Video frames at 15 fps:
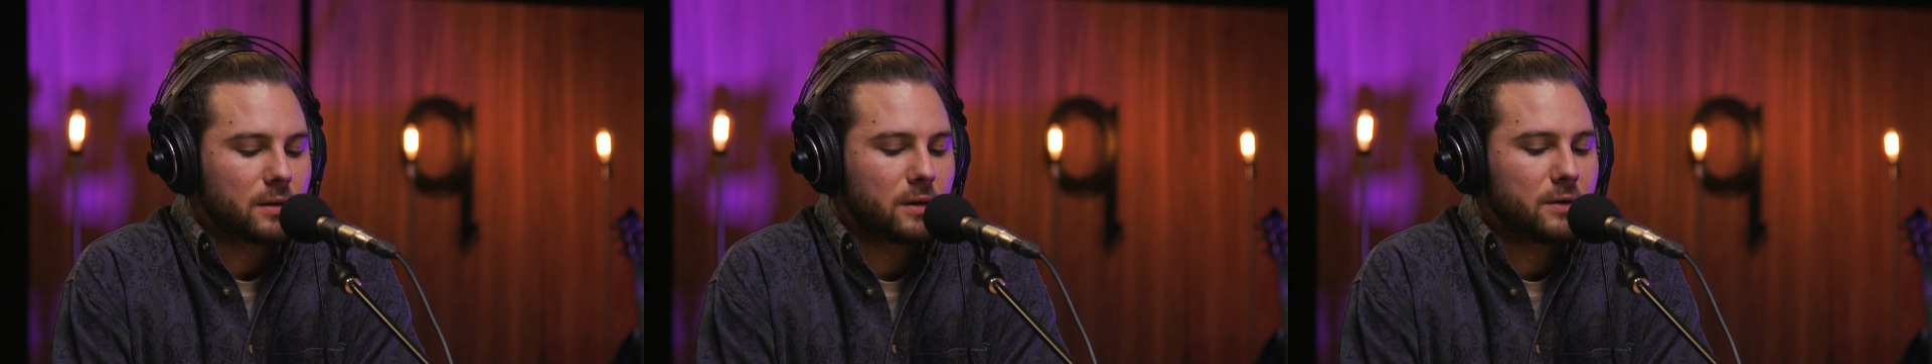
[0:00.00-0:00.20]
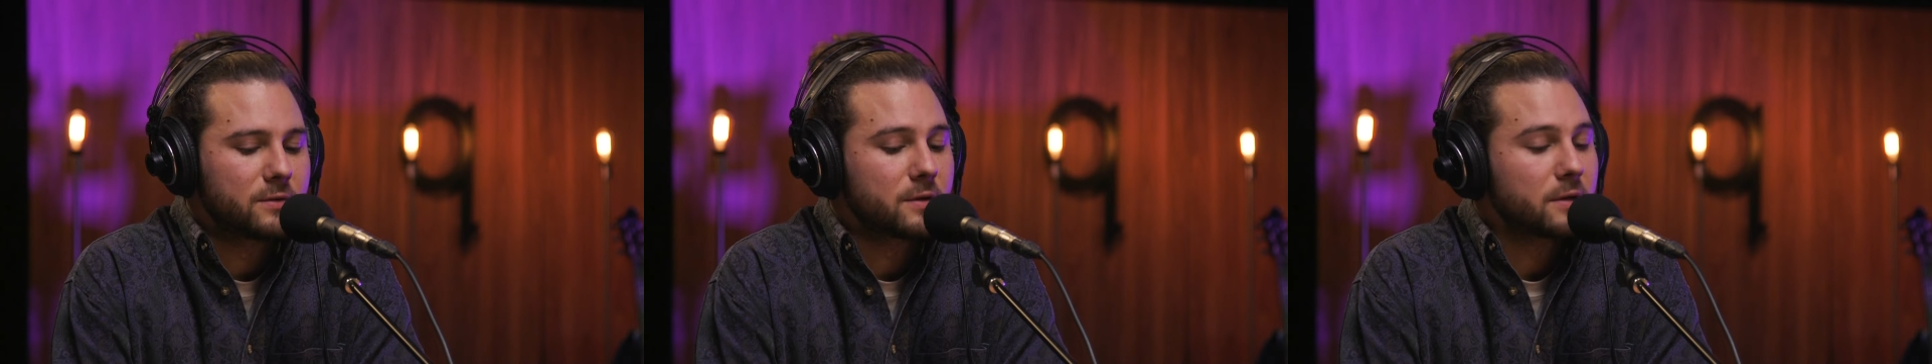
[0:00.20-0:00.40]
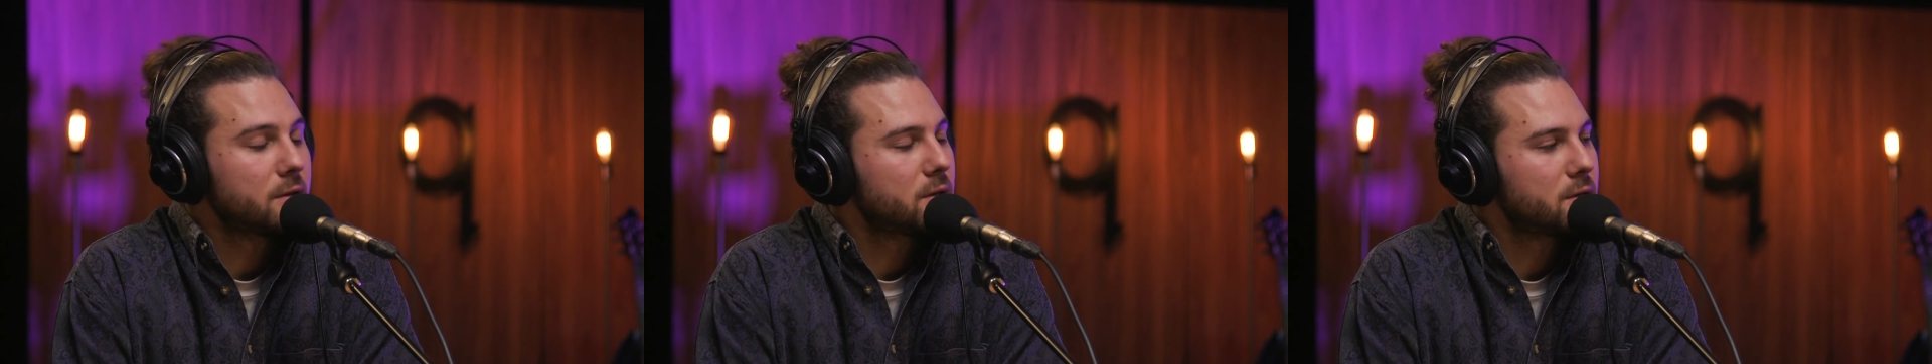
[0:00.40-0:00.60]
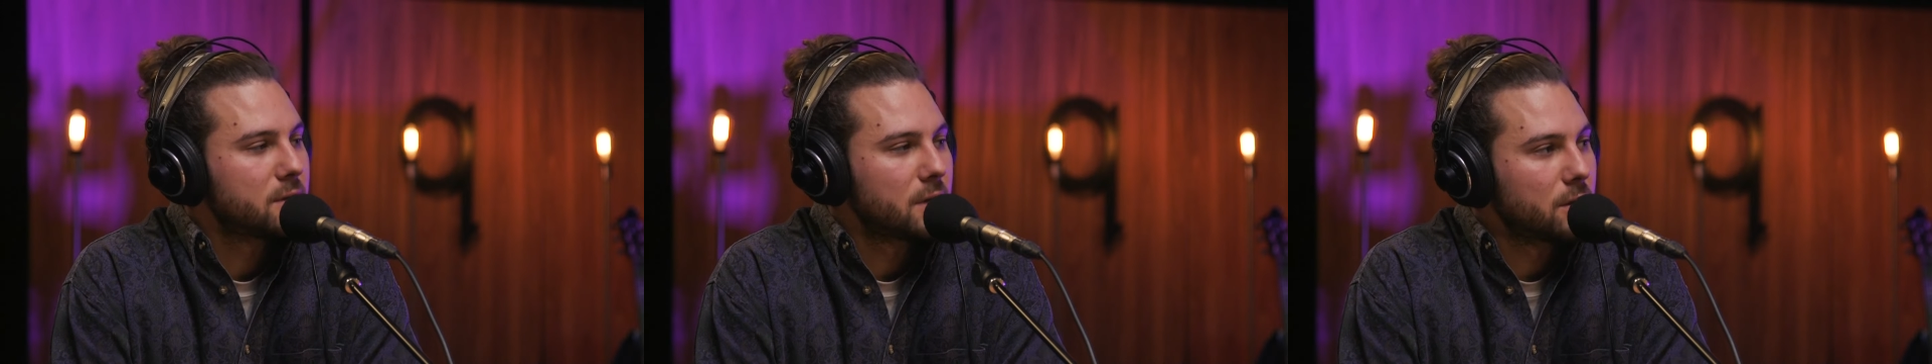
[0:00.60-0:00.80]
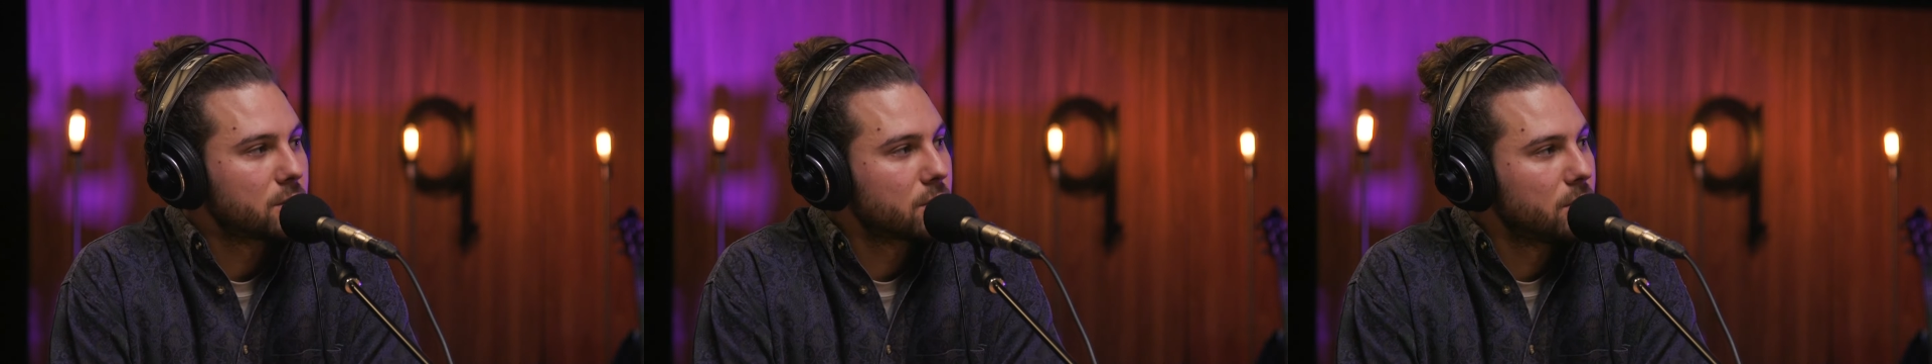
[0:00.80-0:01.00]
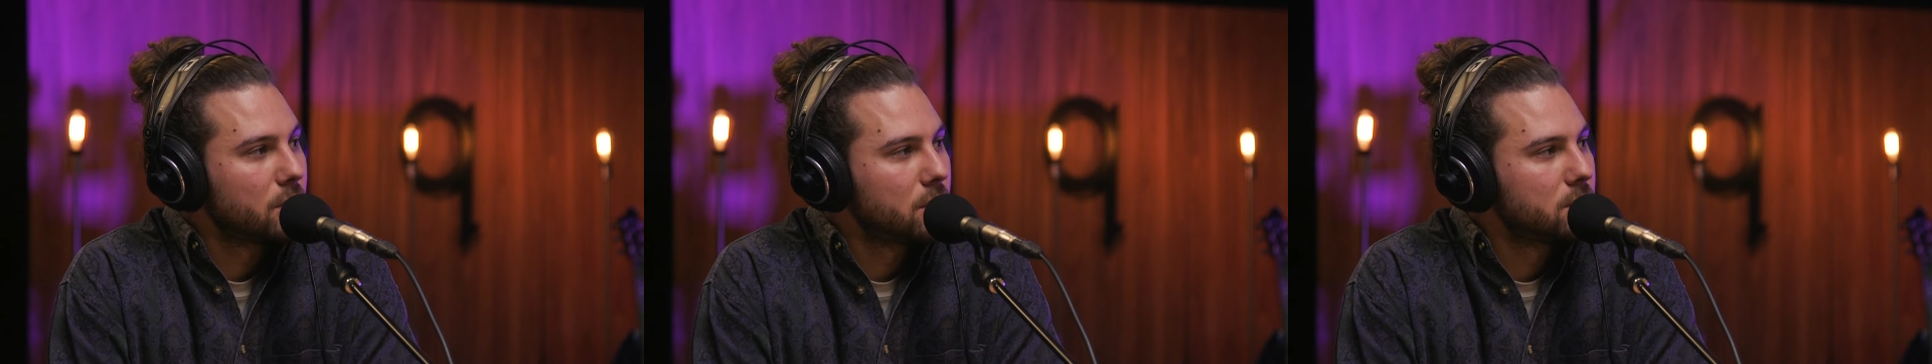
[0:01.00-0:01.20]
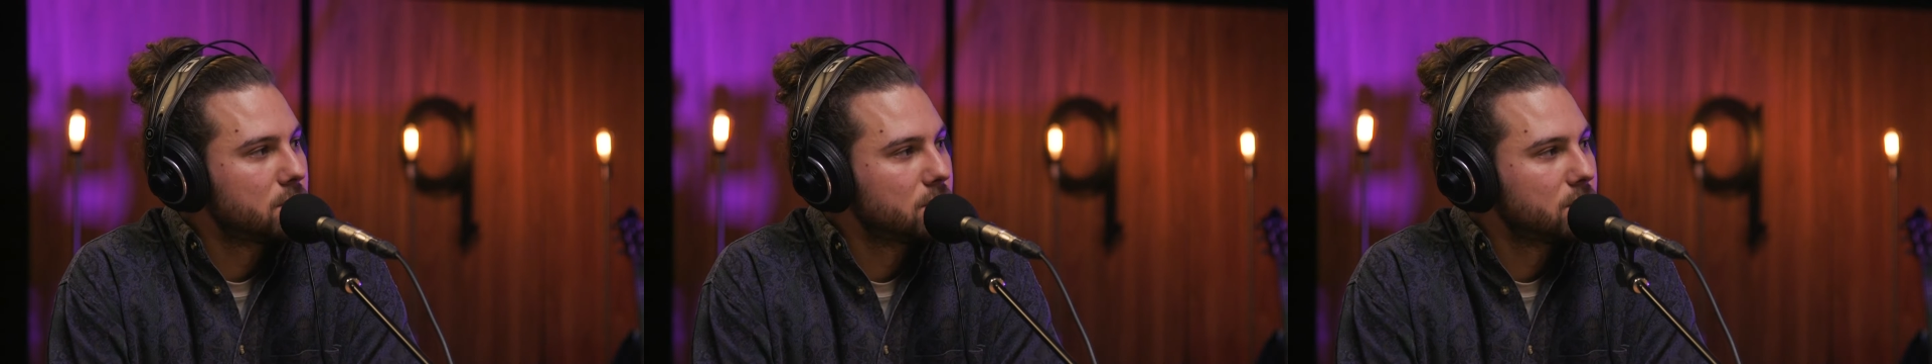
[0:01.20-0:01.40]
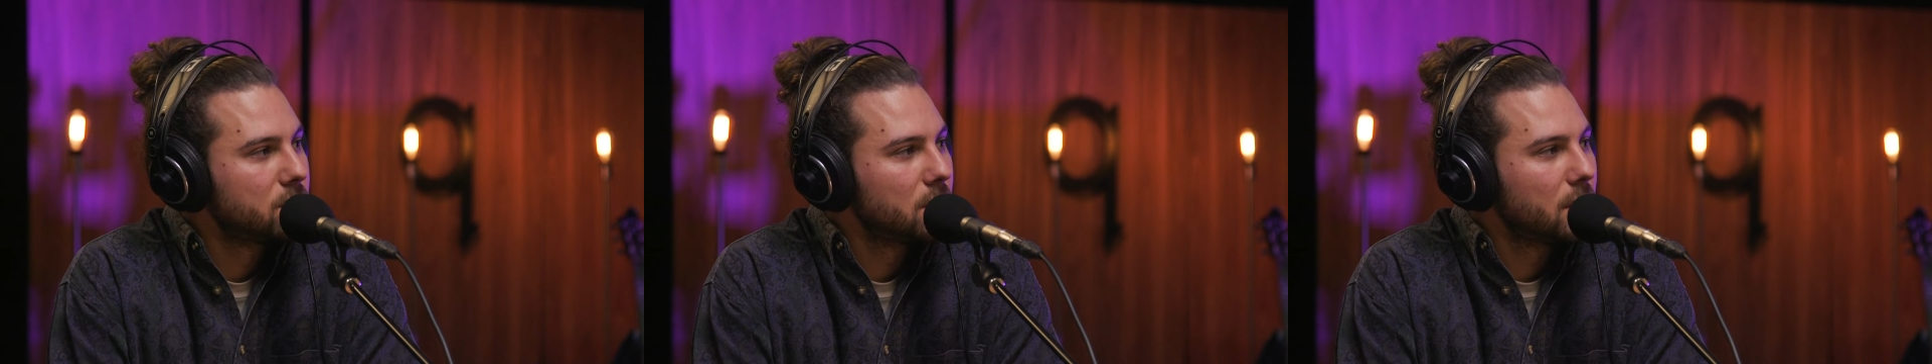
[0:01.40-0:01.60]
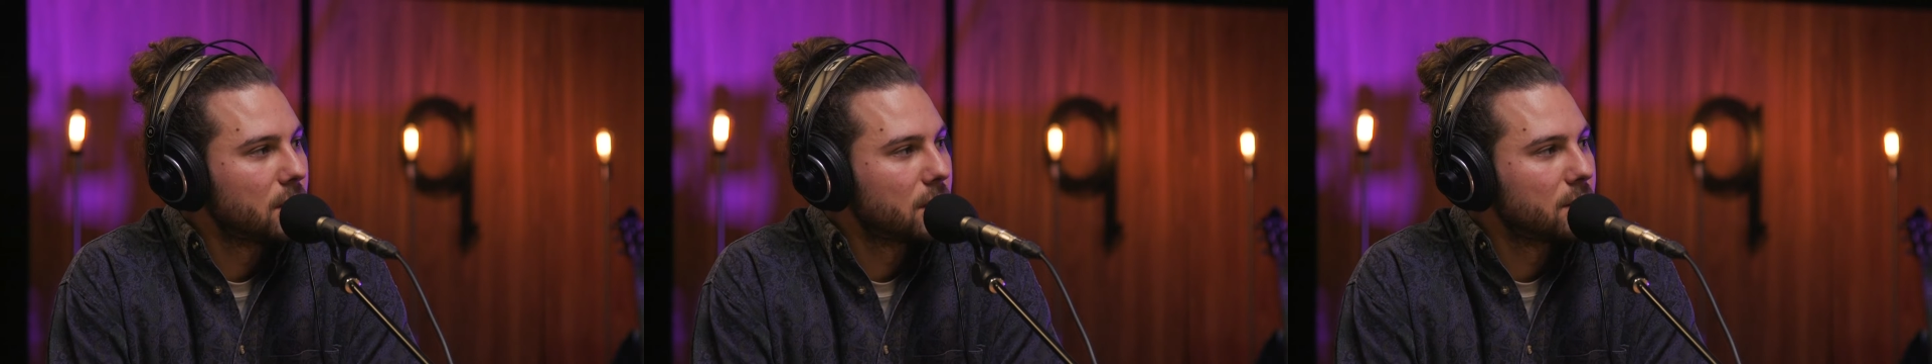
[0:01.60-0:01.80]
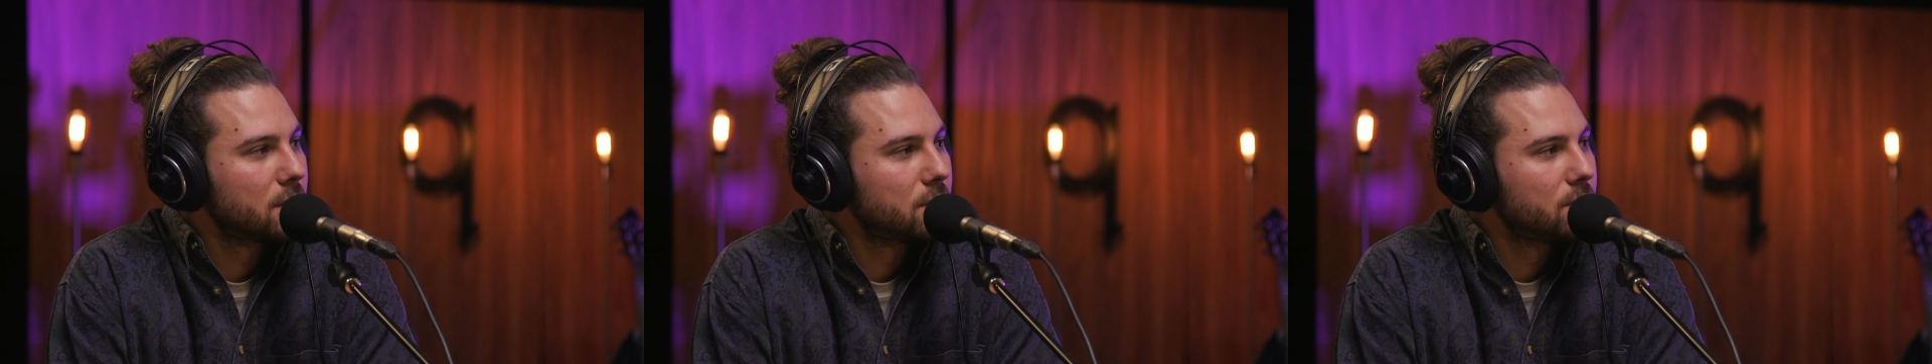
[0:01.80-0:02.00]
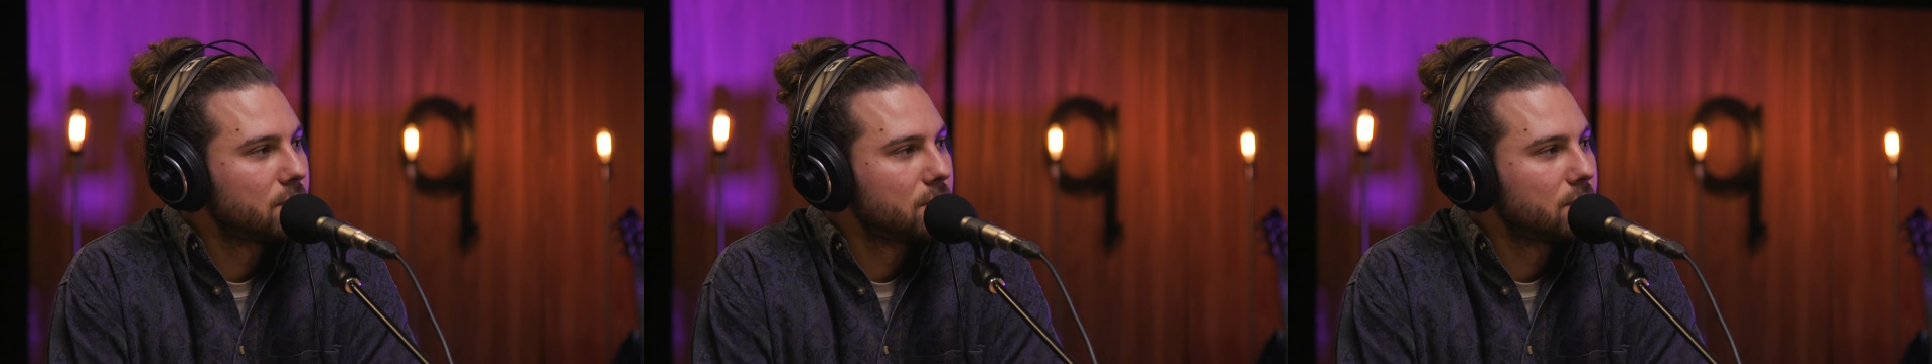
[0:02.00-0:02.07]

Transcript: gives us the status quo to like